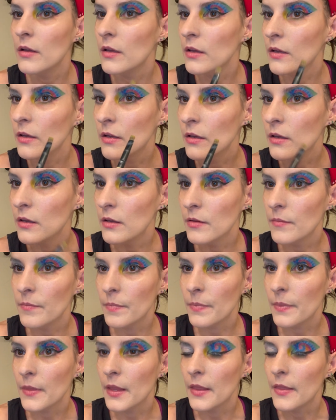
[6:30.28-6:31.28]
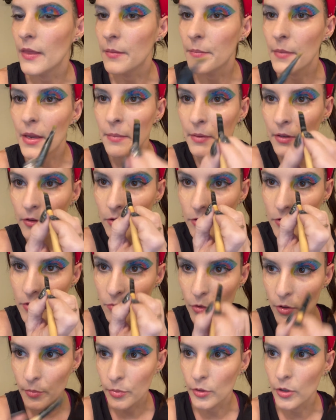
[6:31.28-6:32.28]
And then maybe I'll do some
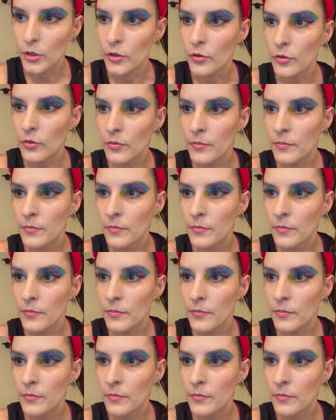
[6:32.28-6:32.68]
more blue.